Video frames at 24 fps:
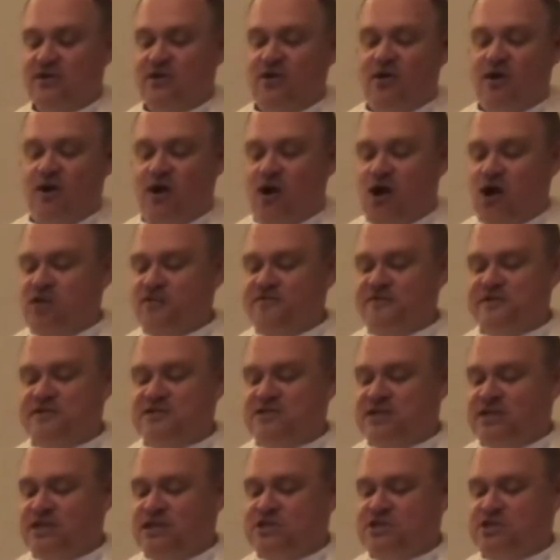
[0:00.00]
All of
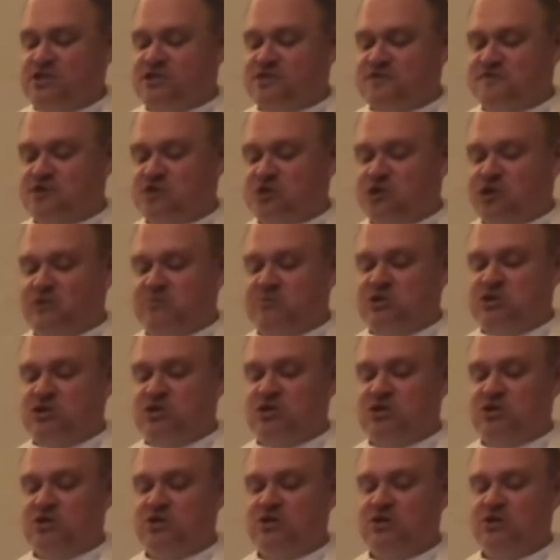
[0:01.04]
the teachings of
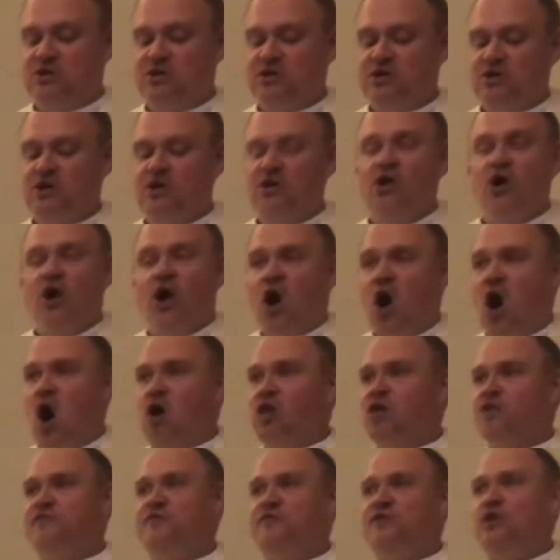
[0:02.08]
Scripture,
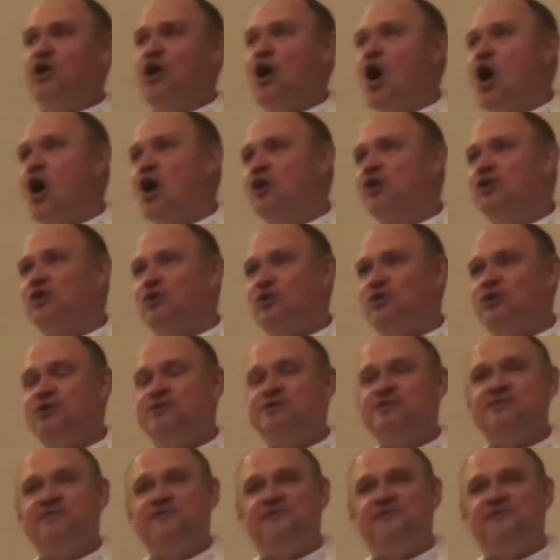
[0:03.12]
all of the articles of